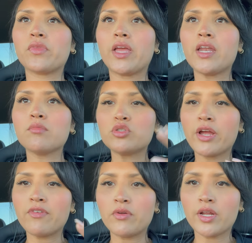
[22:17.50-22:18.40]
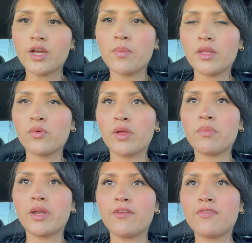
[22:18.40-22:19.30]
and I'm driving right now, by the way,
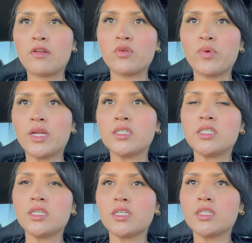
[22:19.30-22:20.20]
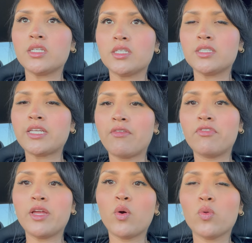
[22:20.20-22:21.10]
but I found a way to
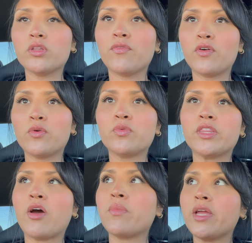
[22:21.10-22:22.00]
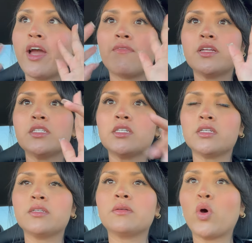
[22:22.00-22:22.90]
safely hold the phone without me having
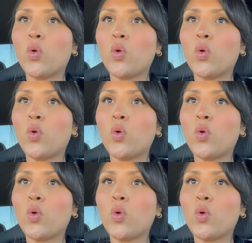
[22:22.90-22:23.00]
to